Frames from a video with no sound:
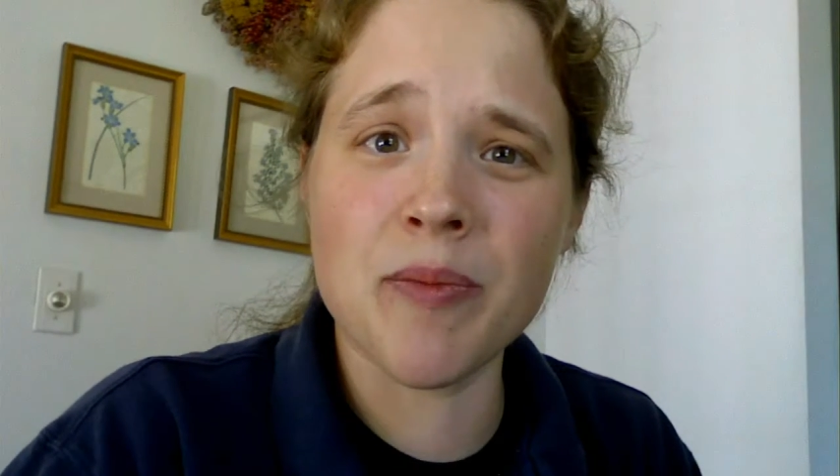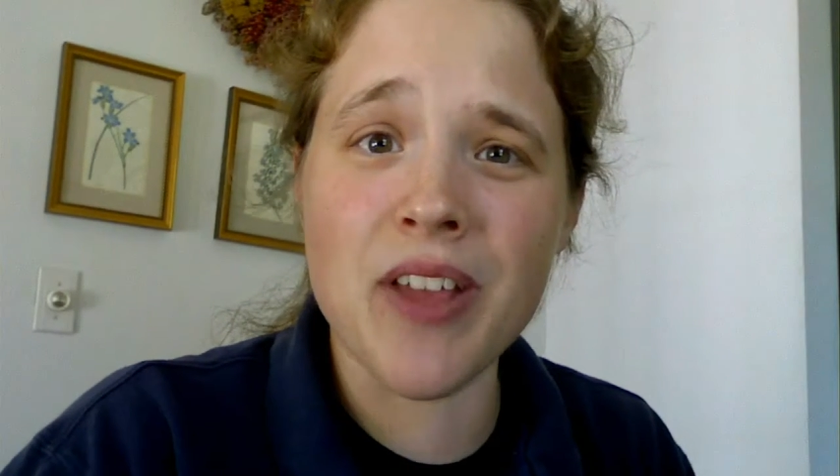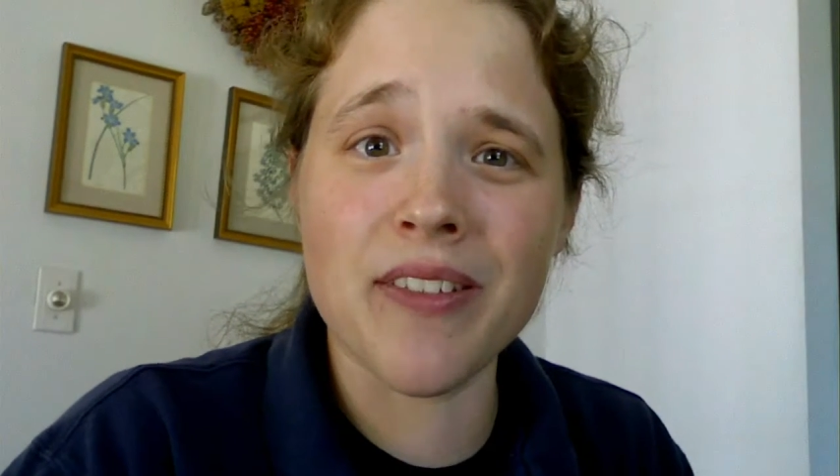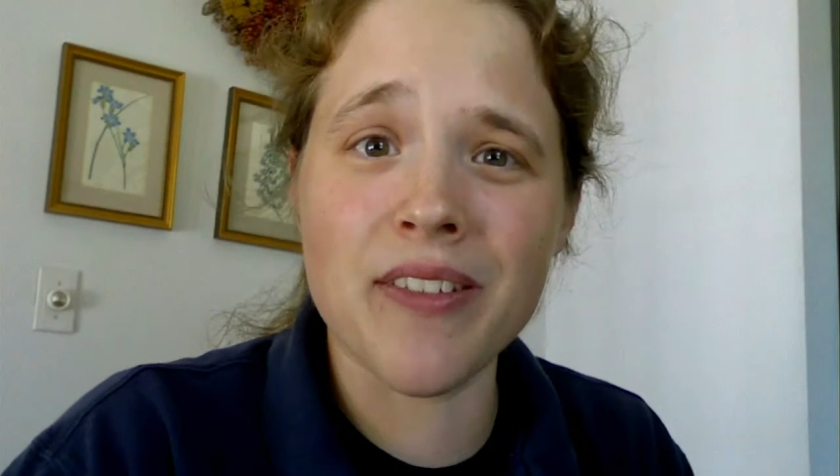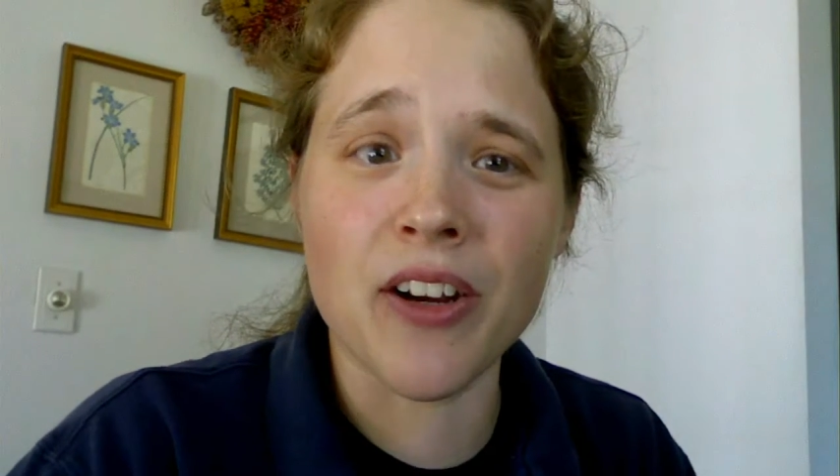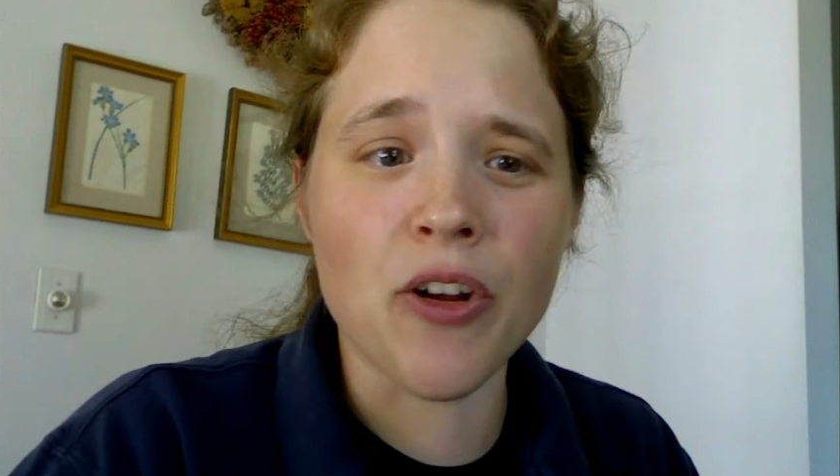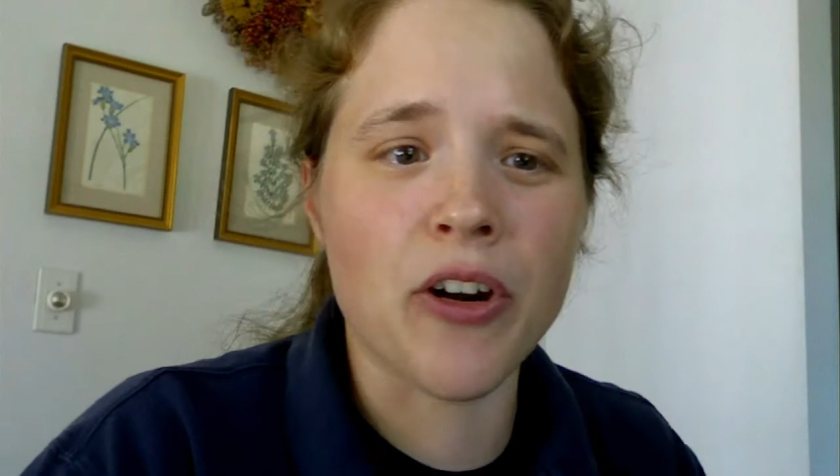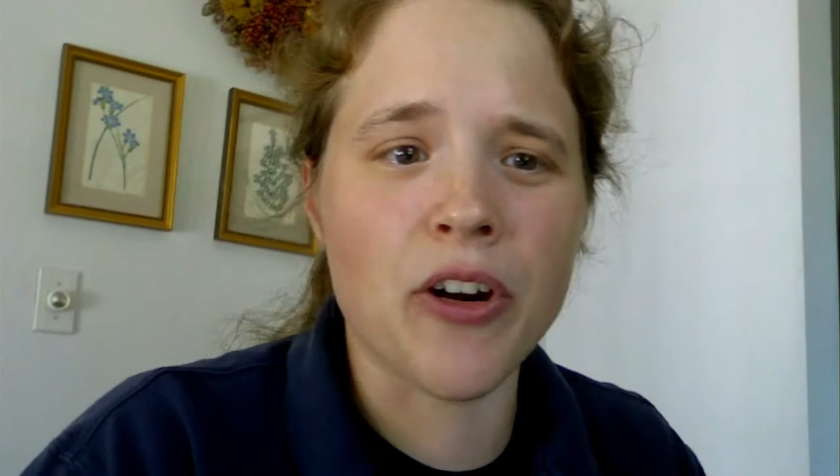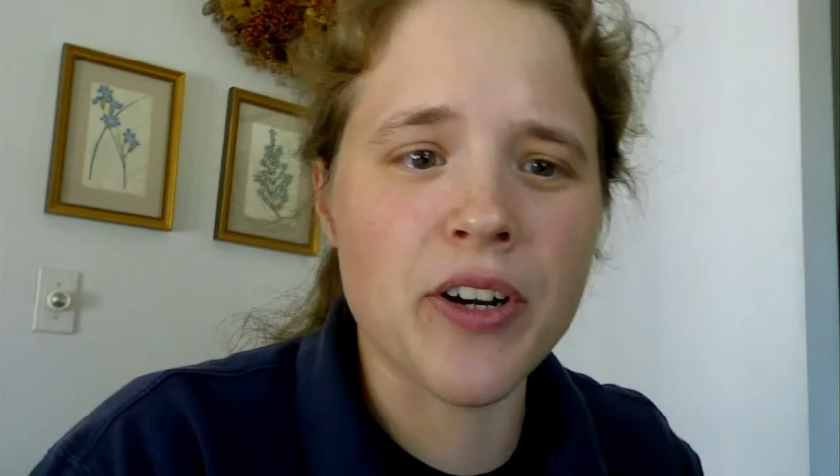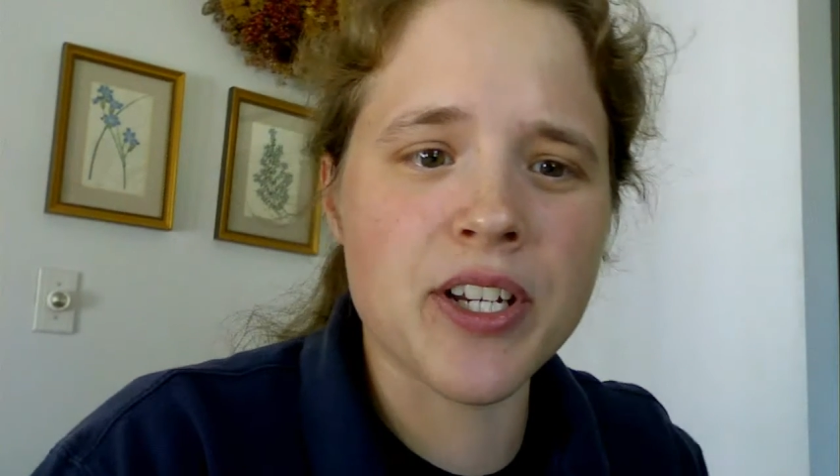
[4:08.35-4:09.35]
of that there on
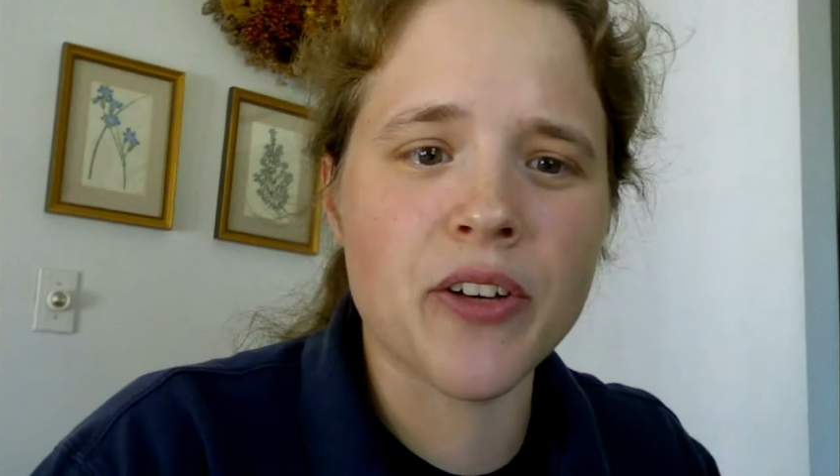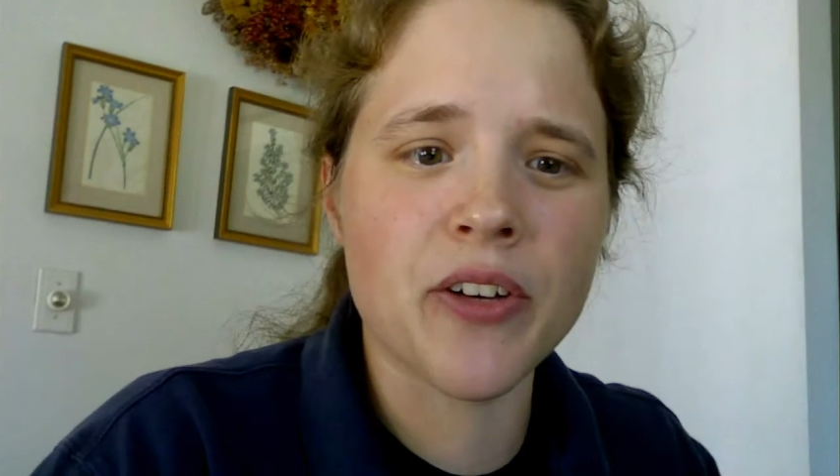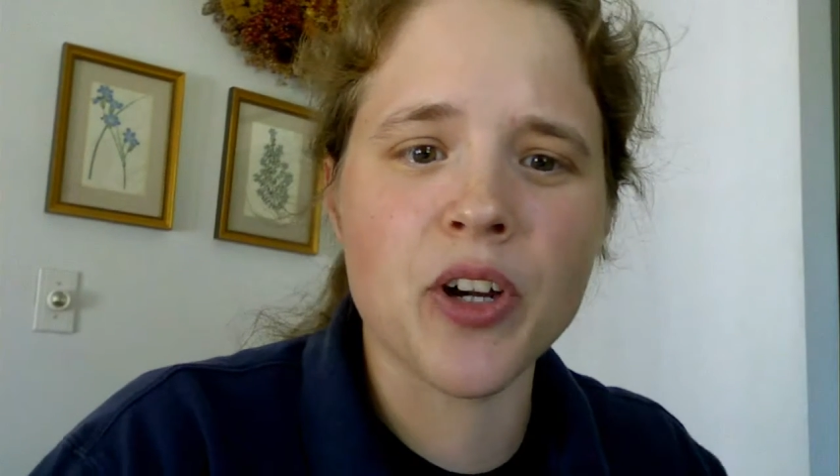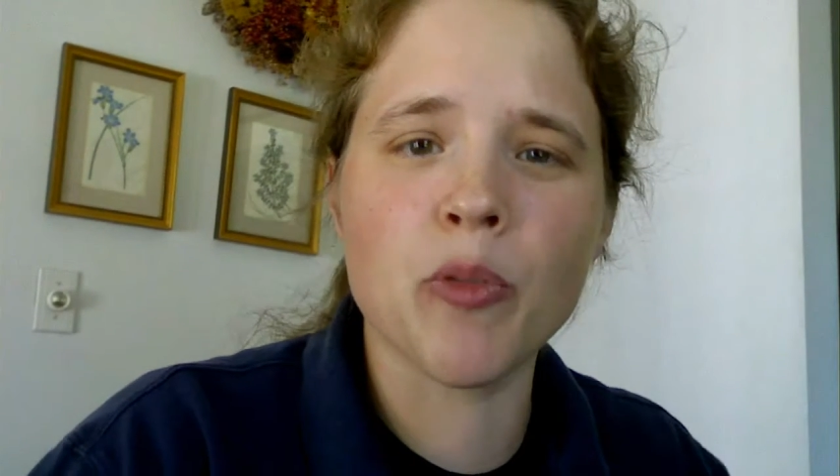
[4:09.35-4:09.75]
our interior